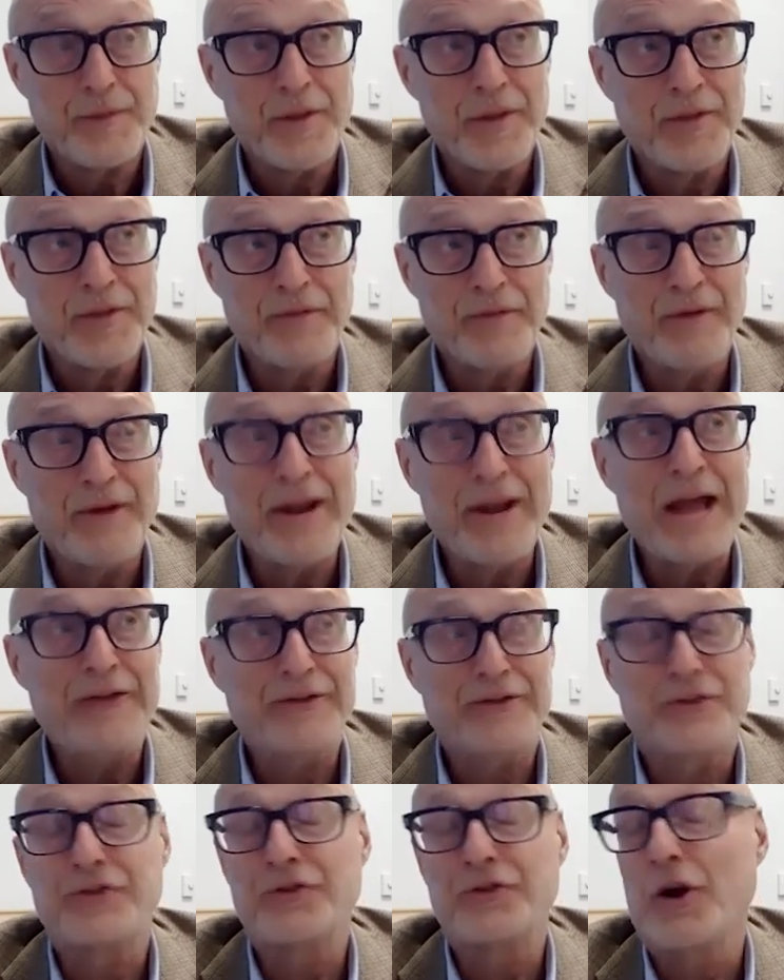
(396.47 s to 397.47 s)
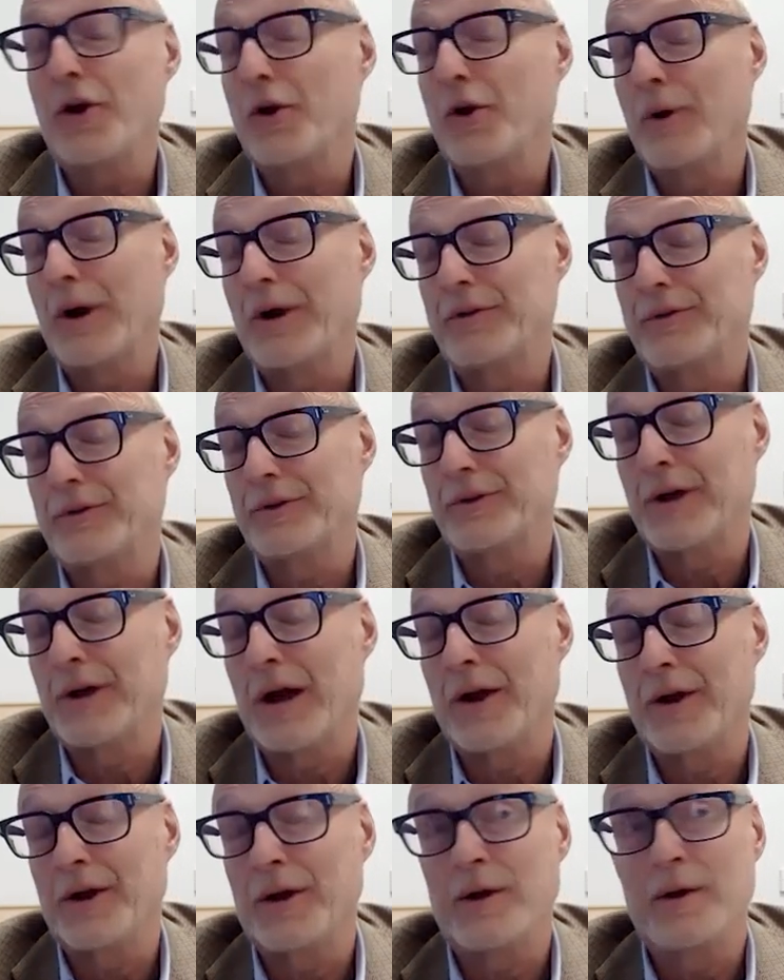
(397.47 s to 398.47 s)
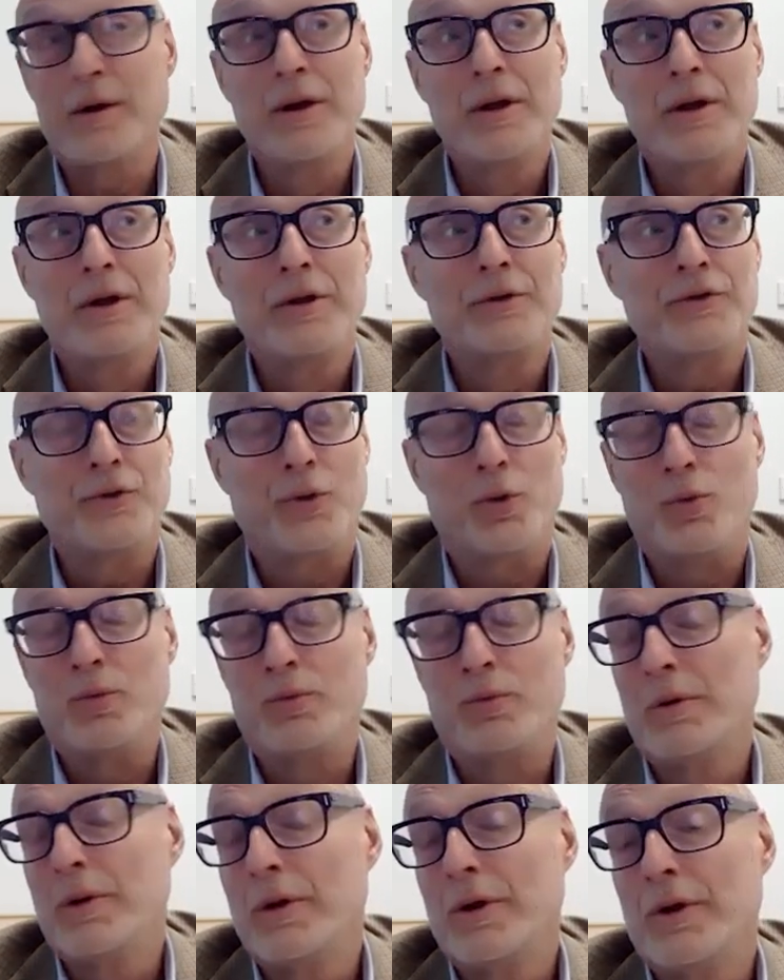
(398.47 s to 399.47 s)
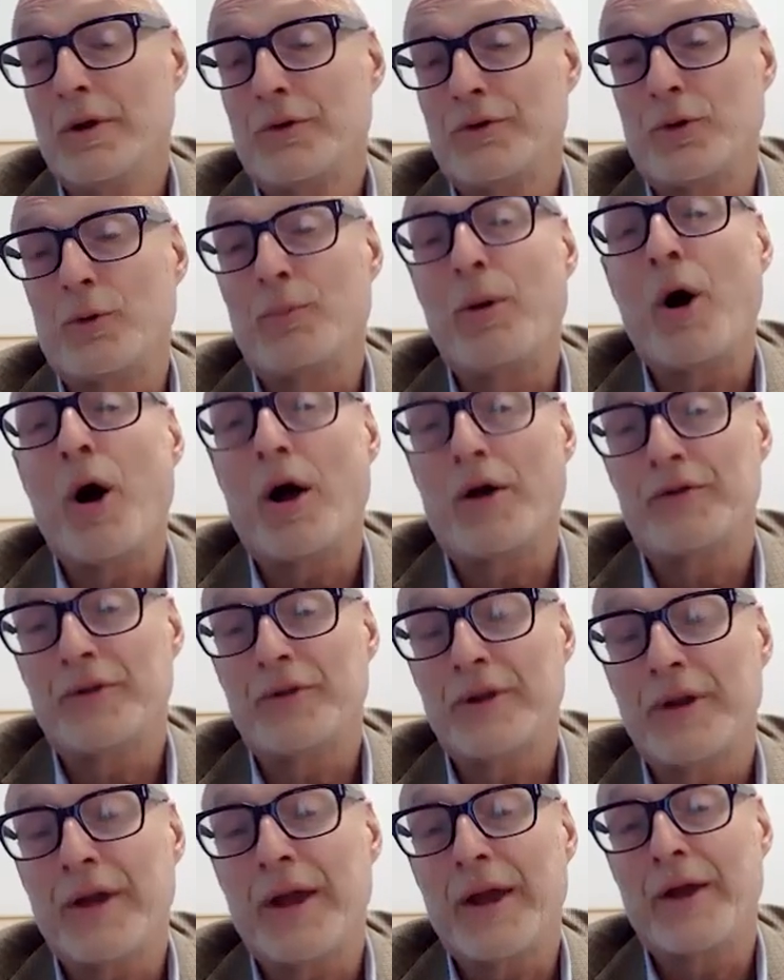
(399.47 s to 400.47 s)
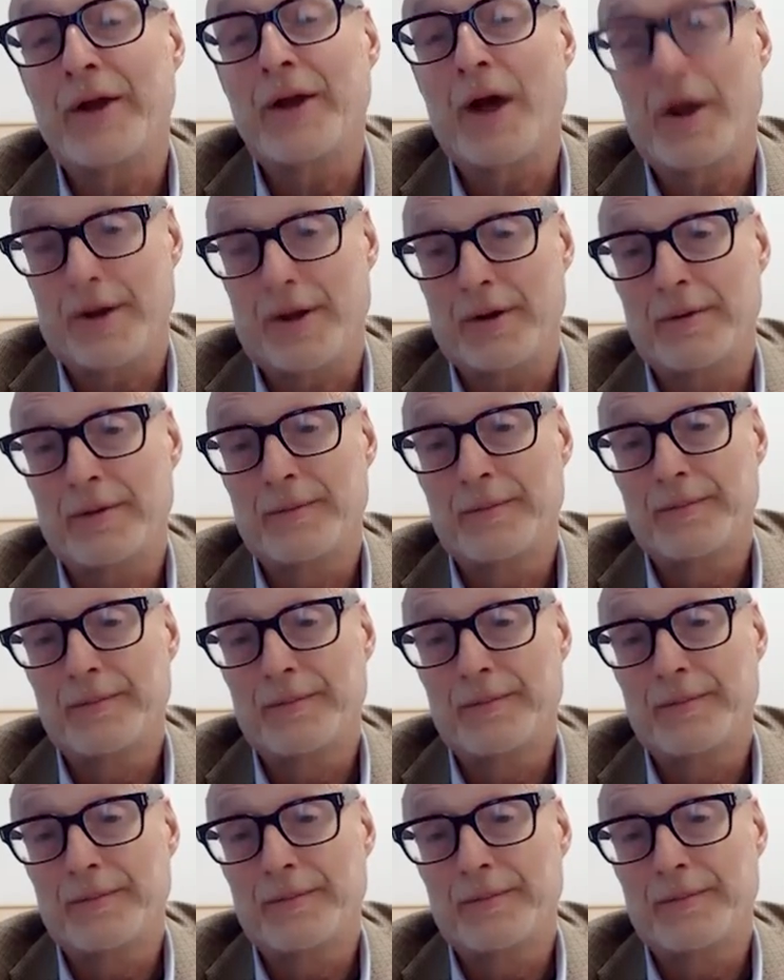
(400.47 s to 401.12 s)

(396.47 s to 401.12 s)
that the Fed has to start cutting soon. So pausing and cutting.